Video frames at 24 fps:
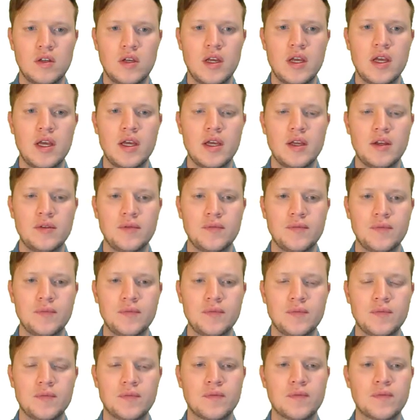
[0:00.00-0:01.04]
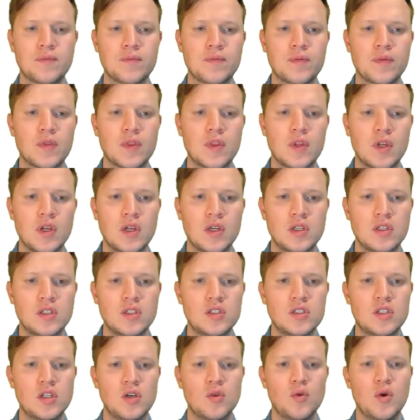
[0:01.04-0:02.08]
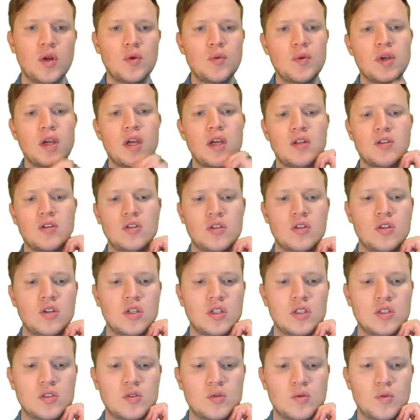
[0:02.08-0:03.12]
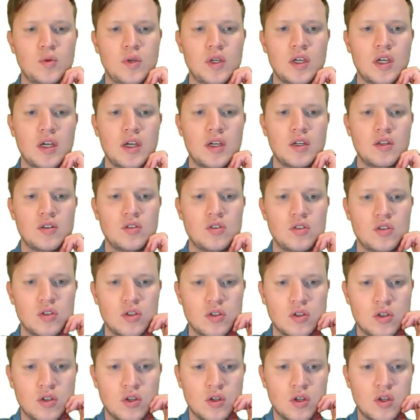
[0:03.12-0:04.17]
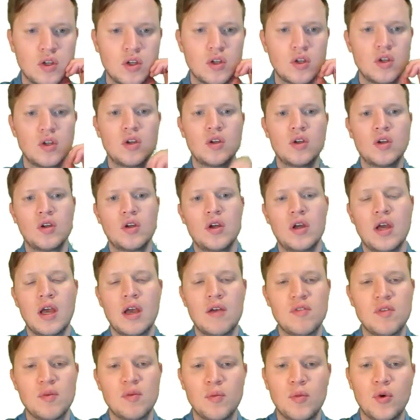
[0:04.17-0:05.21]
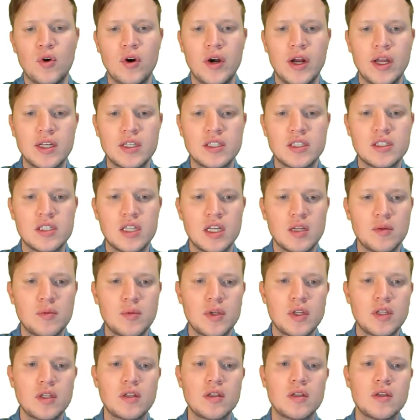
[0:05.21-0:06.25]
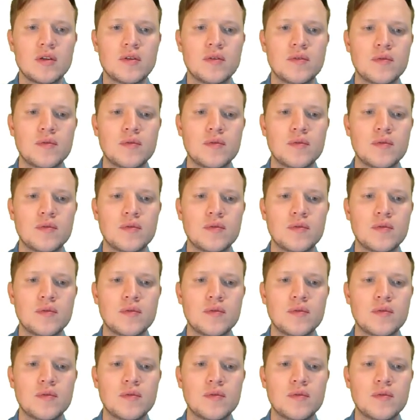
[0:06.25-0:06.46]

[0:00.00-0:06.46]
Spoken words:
Okay. So what we're going to do is we're going to have a break statement.